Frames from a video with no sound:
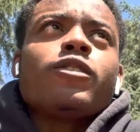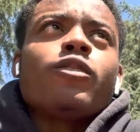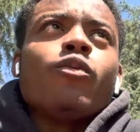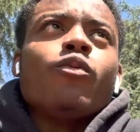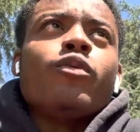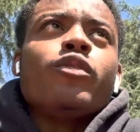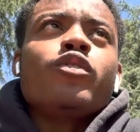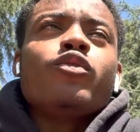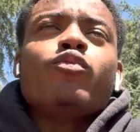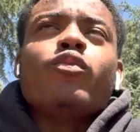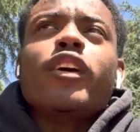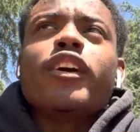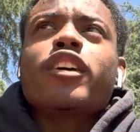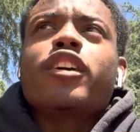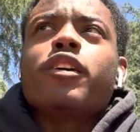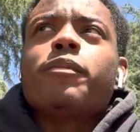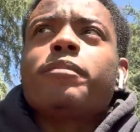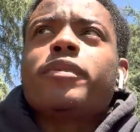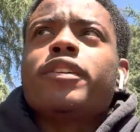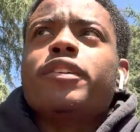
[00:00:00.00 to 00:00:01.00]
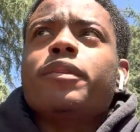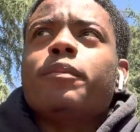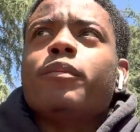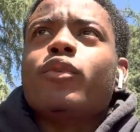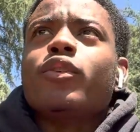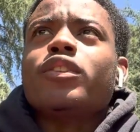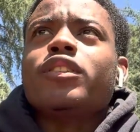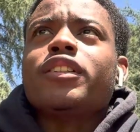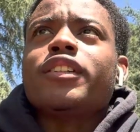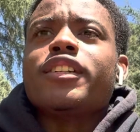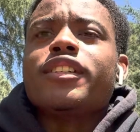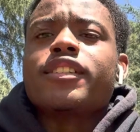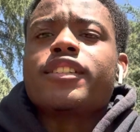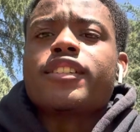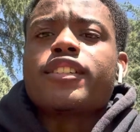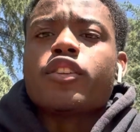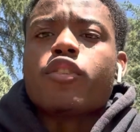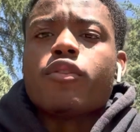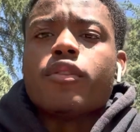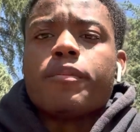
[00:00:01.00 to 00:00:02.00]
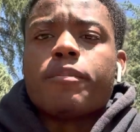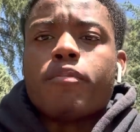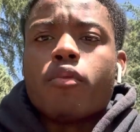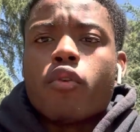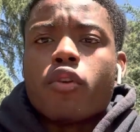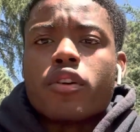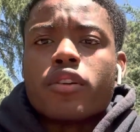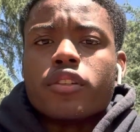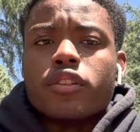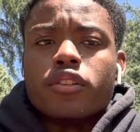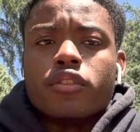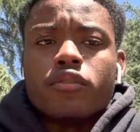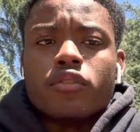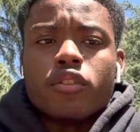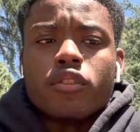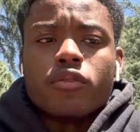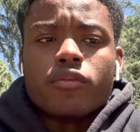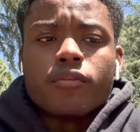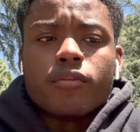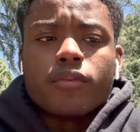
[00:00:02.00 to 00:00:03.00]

When you wake up in the morning, it's so important, you know.